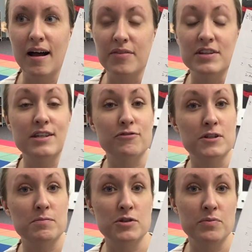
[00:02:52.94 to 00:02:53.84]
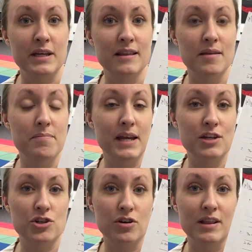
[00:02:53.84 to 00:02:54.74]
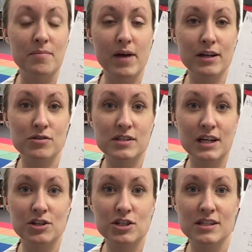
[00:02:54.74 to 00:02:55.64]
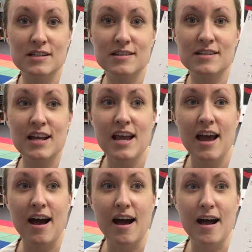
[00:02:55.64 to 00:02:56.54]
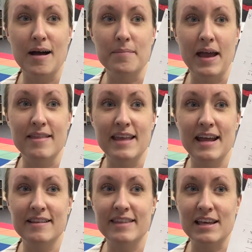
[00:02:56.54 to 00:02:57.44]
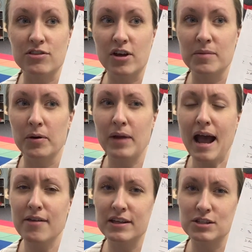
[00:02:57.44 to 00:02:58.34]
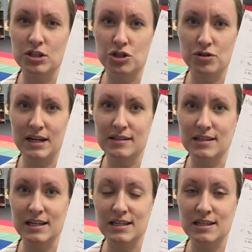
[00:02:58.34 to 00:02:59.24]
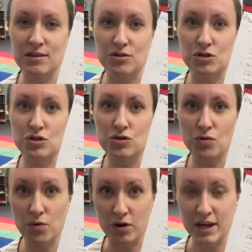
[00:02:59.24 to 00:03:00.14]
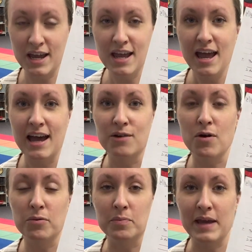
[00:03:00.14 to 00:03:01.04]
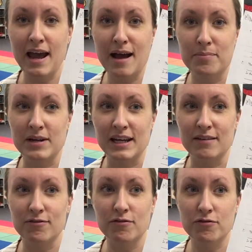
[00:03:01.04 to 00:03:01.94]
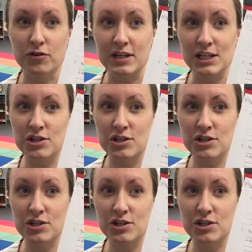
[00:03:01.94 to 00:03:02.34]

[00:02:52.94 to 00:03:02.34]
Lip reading: the difference between the major and the minor sections, and then they thought about how that's going to translate into their story and what would be happening for each